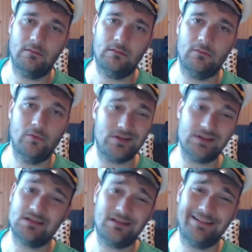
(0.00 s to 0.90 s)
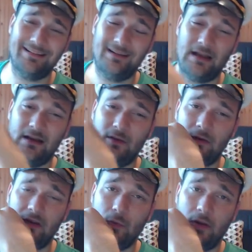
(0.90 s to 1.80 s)
which is kind of where
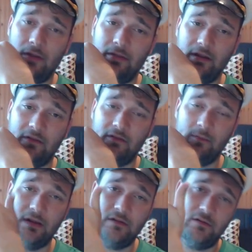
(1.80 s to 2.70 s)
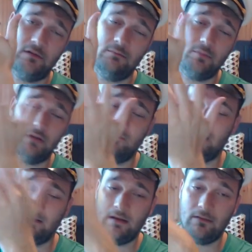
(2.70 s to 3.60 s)
you want things to be, so you can bring
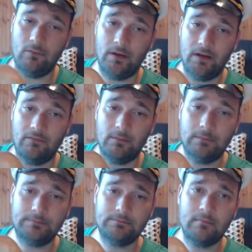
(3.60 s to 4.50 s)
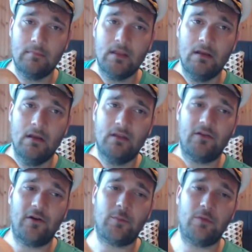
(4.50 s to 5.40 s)
Valen out and whatever. As
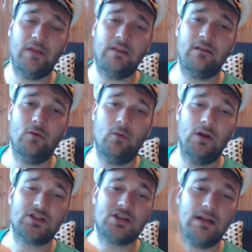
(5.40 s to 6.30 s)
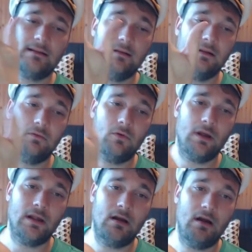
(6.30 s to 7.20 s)
far as preventing the one-shot, the
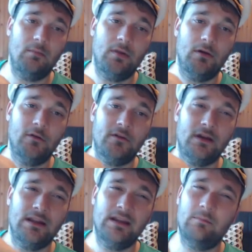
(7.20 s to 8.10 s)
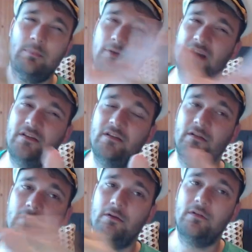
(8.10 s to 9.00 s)
Leroy combos, again, Priest is a
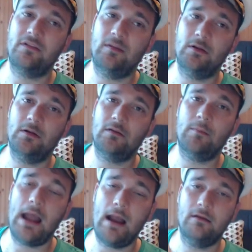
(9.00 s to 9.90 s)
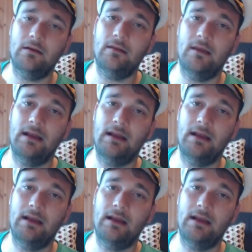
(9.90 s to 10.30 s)
little similar to Paladin, that it